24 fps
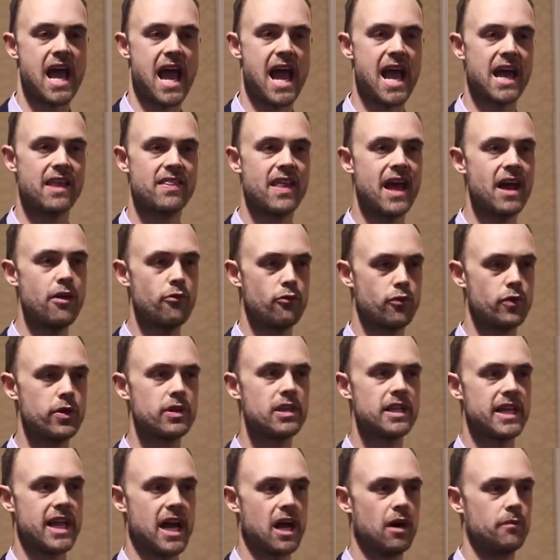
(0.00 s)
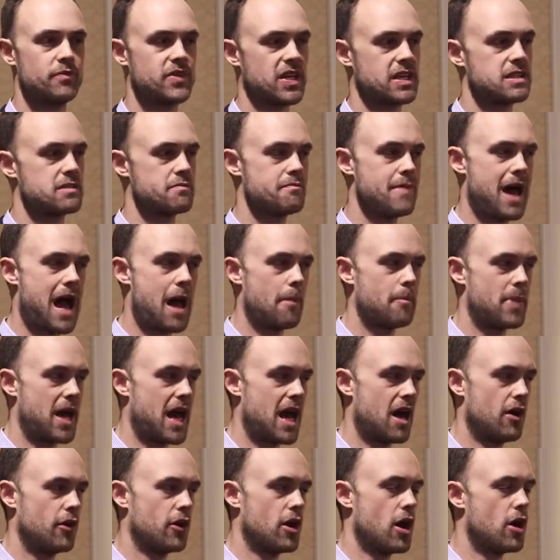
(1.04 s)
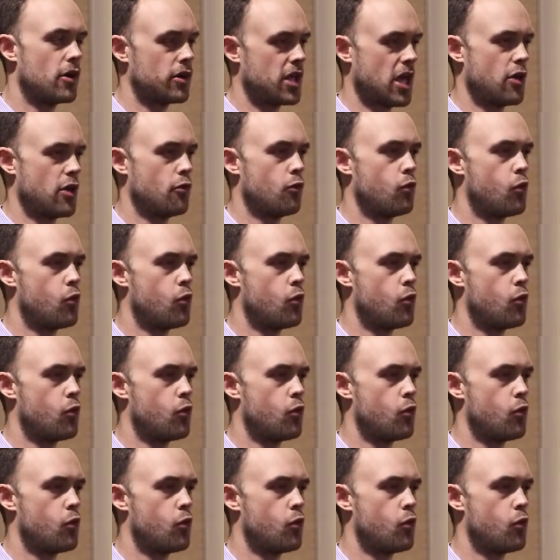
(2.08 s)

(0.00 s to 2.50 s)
And that really helped us map out, okay,